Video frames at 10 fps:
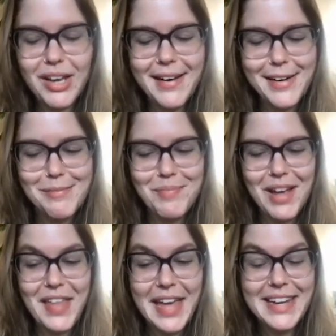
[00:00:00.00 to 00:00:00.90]
Um,
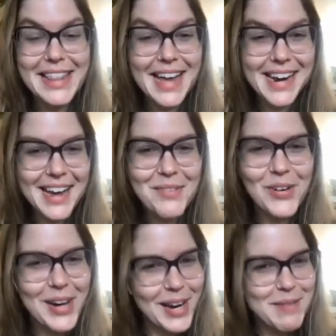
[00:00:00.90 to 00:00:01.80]
and then that night,
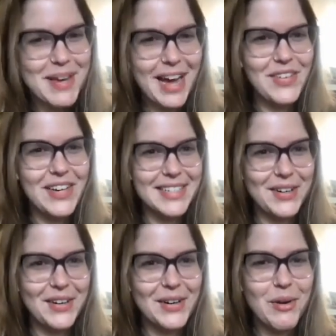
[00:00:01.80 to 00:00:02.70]
we're going to be having a dinner.